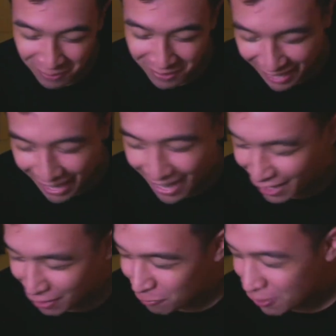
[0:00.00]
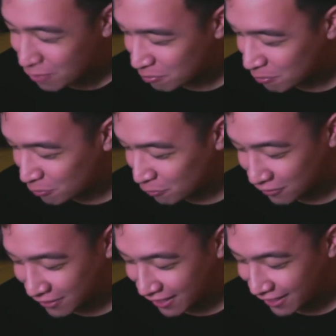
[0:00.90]
Yeah, I don't want people to
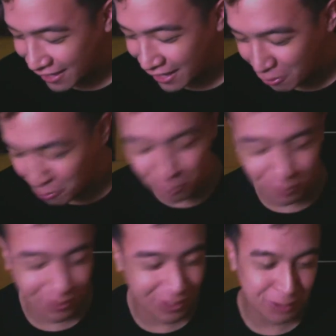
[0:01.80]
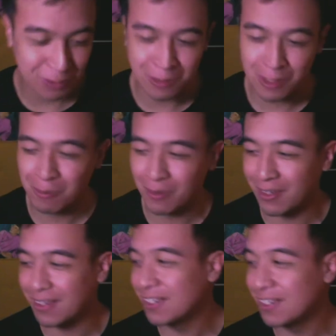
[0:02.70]
think like, oh, he's salty about
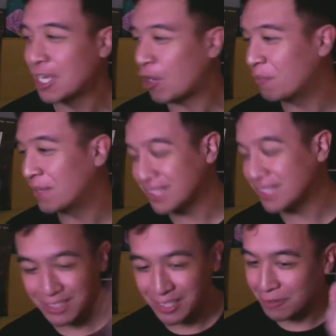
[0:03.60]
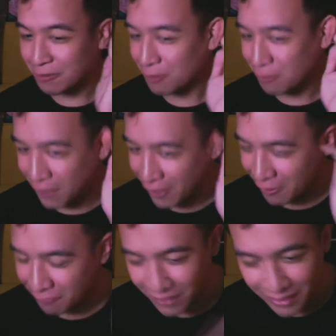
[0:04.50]
the comments and stuff or
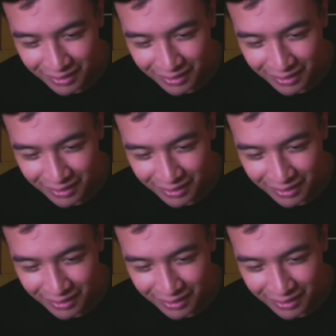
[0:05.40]
whatever.